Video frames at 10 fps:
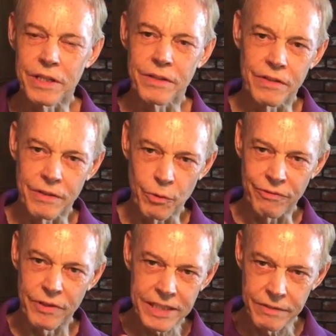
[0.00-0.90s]
the
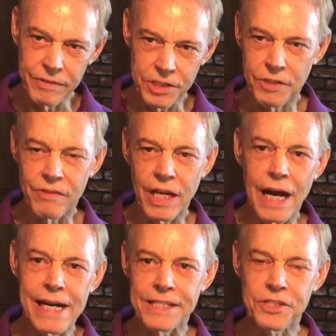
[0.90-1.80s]
reflectiveness of the
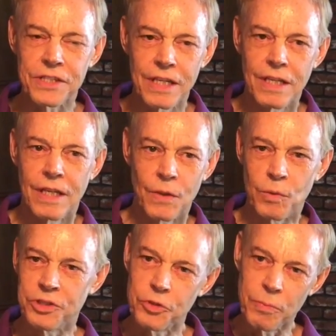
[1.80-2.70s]
ice
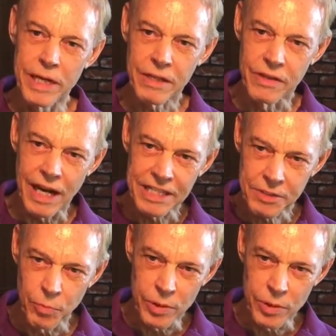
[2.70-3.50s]
was to make the ice